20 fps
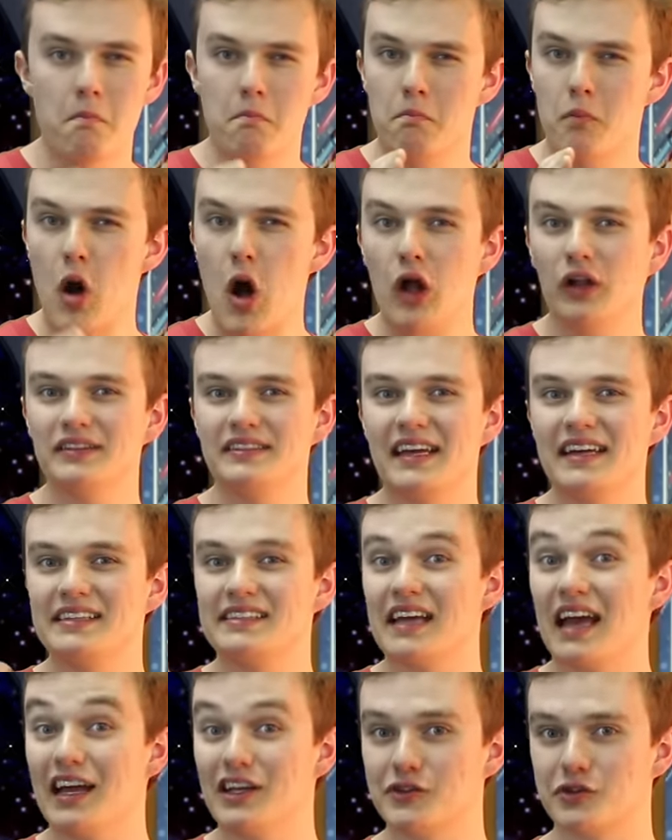Maul
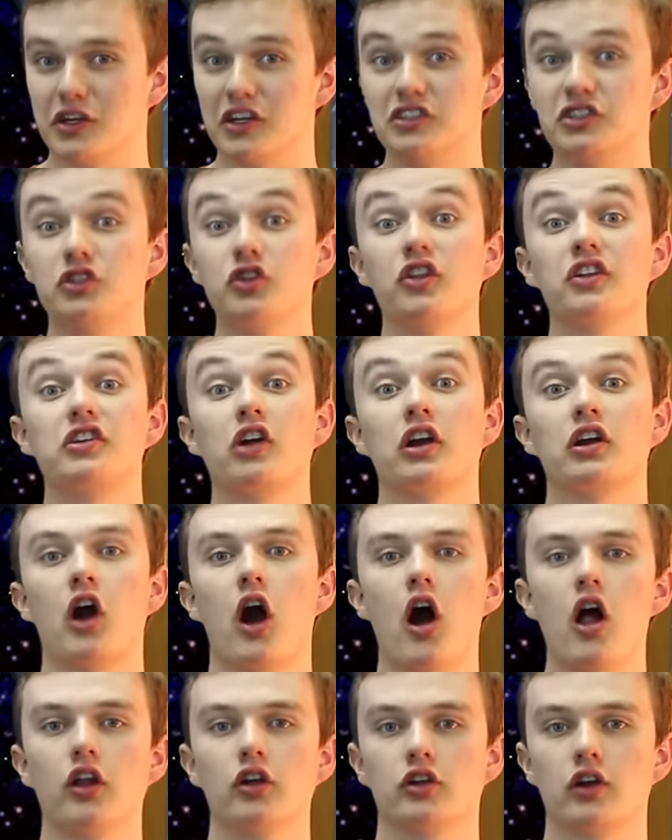takes Ezra to the Dark
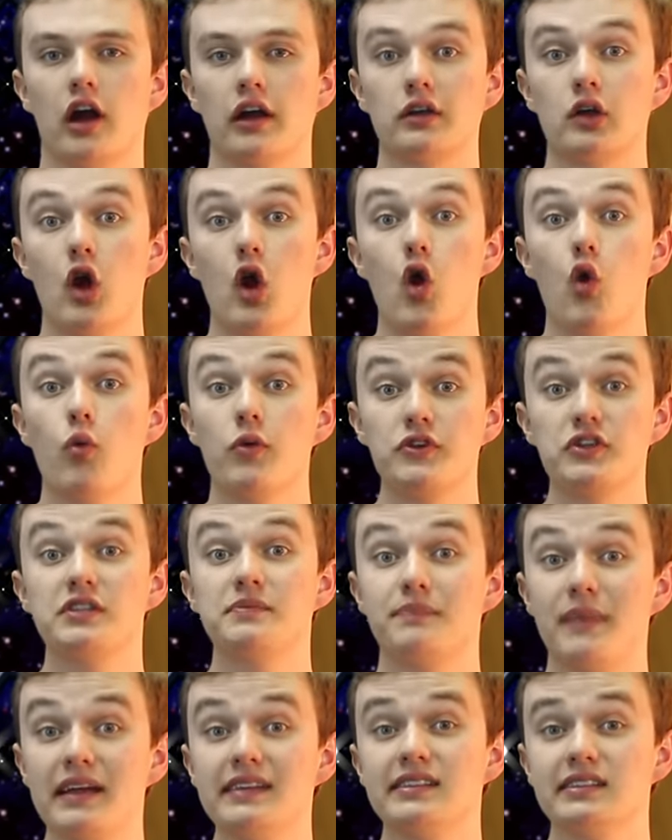Holocron, which
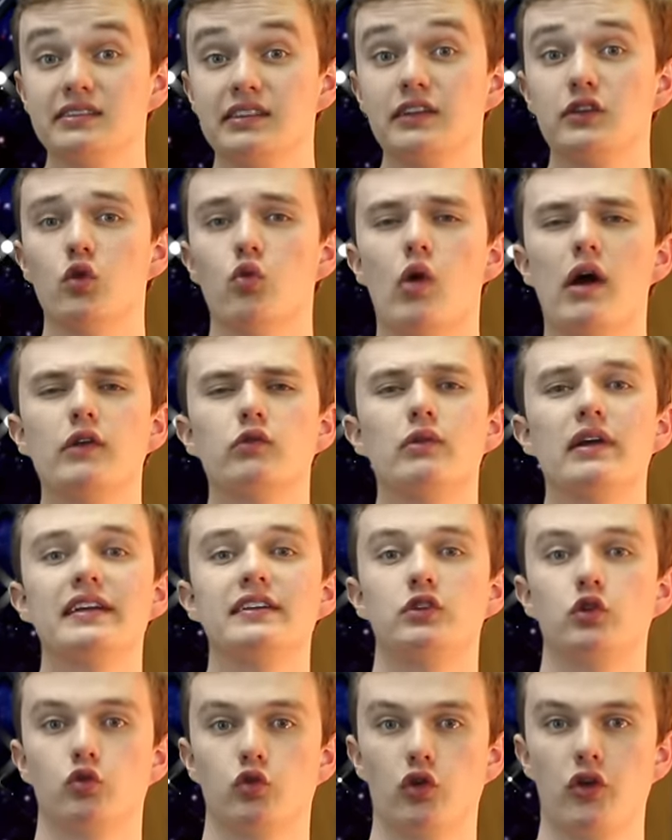is basically the one
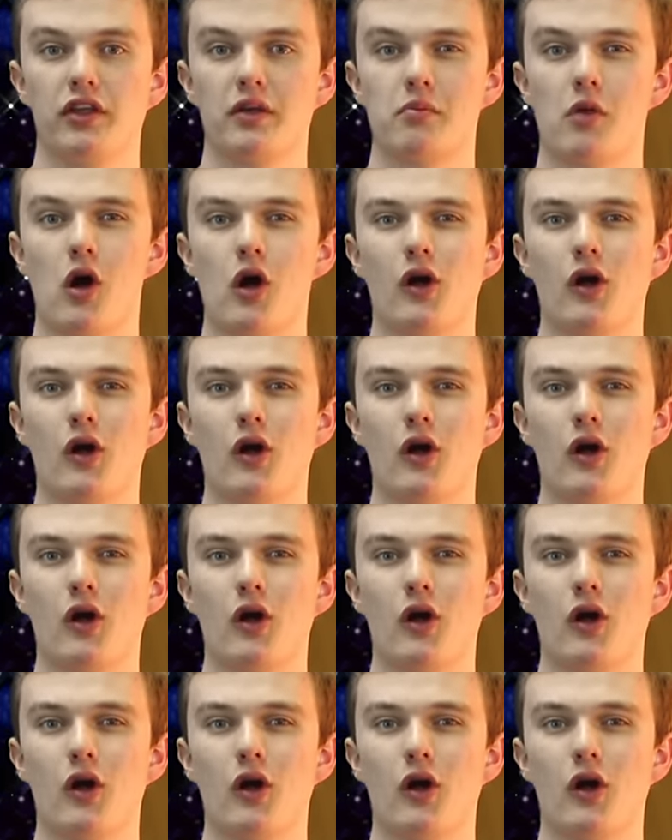ring to rule them